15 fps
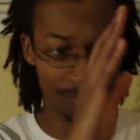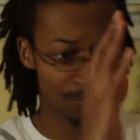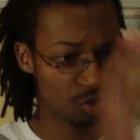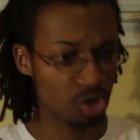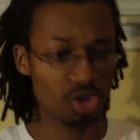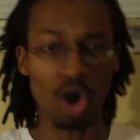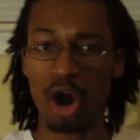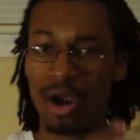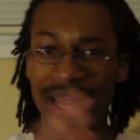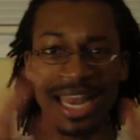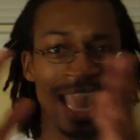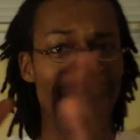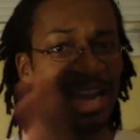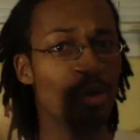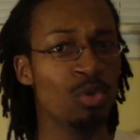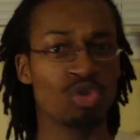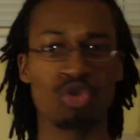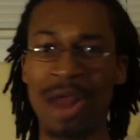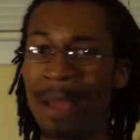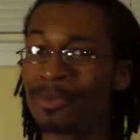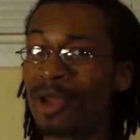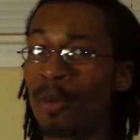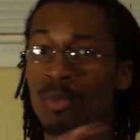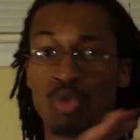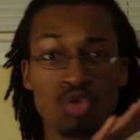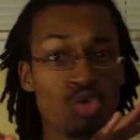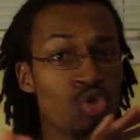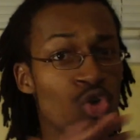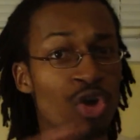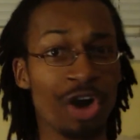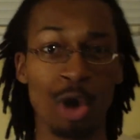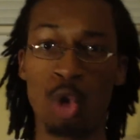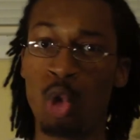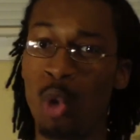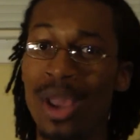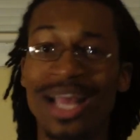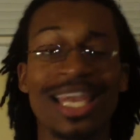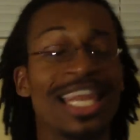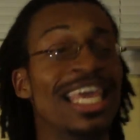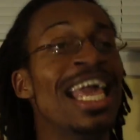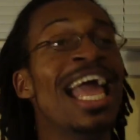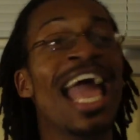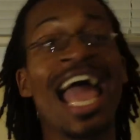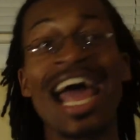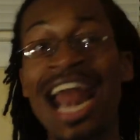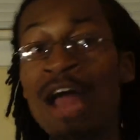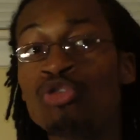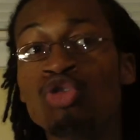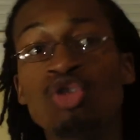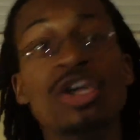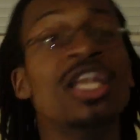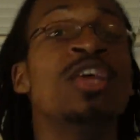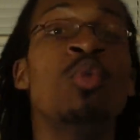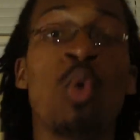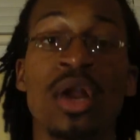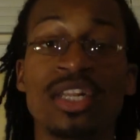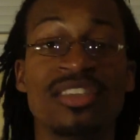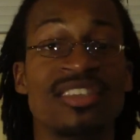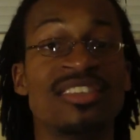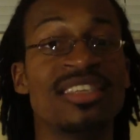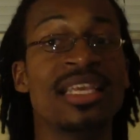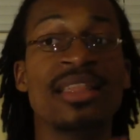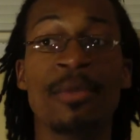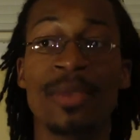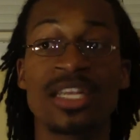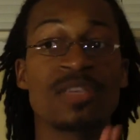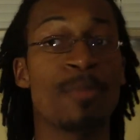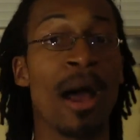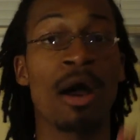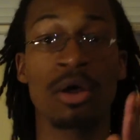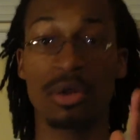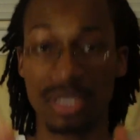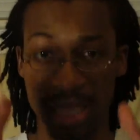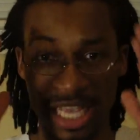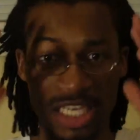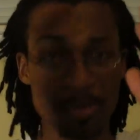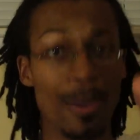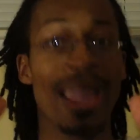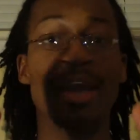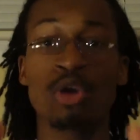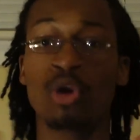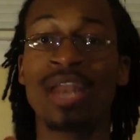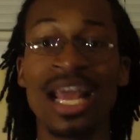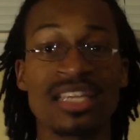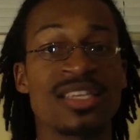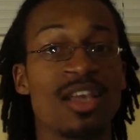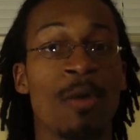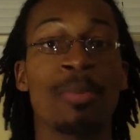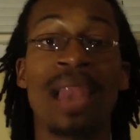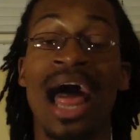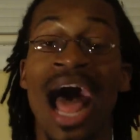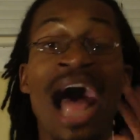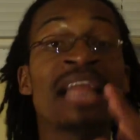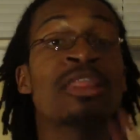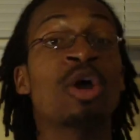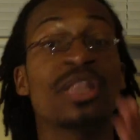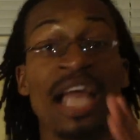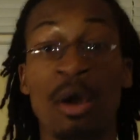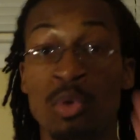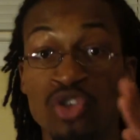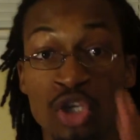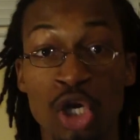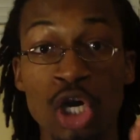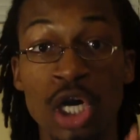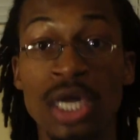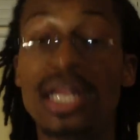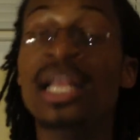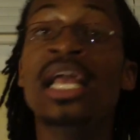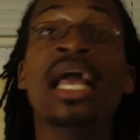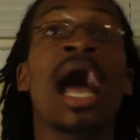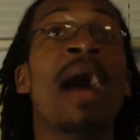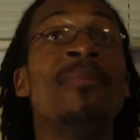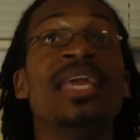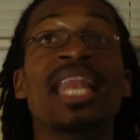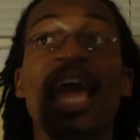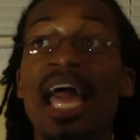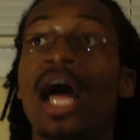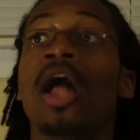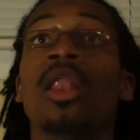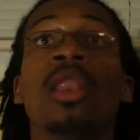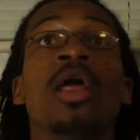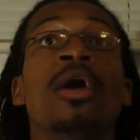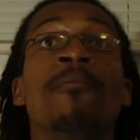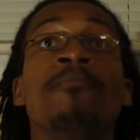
started and it was wrapped up real quickly. And I really wanted to see them expand on that subplot. I thought that was good. I mean, hell,